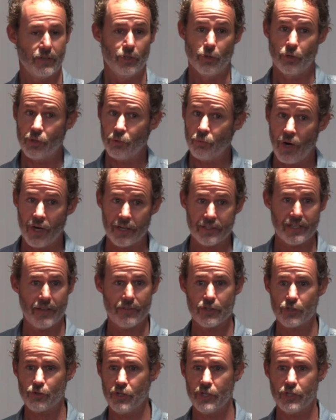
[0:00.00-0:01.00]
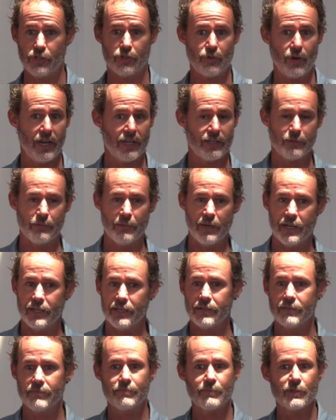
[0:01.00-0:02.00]
You could walk down the street
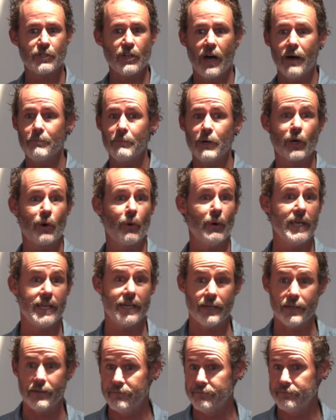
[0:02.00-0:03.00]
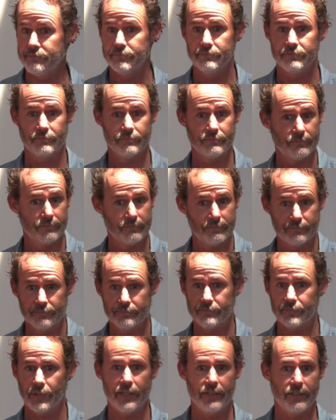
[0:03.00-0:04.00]
transmitting Samba Queen,
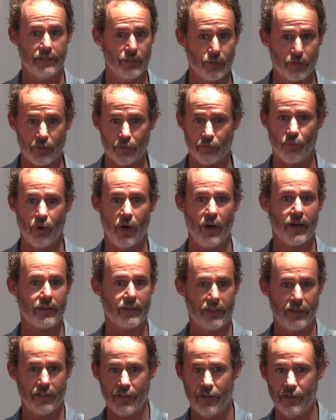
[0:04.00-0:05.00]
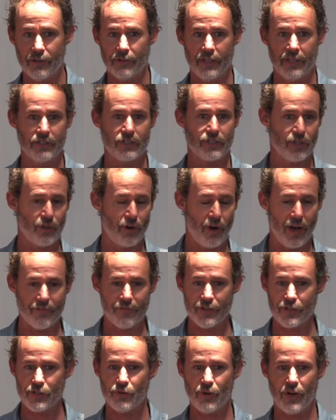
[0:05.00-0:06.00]
right? You could walk, you know, into your
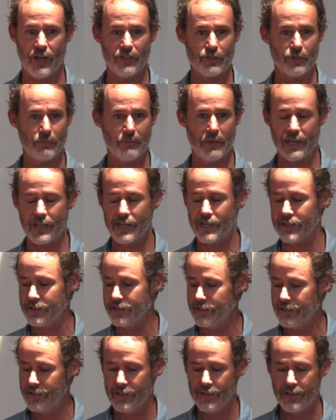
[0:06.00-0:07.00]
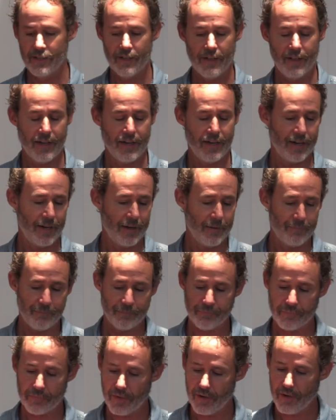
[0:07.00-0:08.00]
office transmitting,
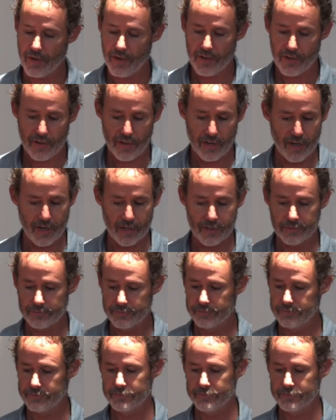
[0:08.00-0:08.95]
um, you know,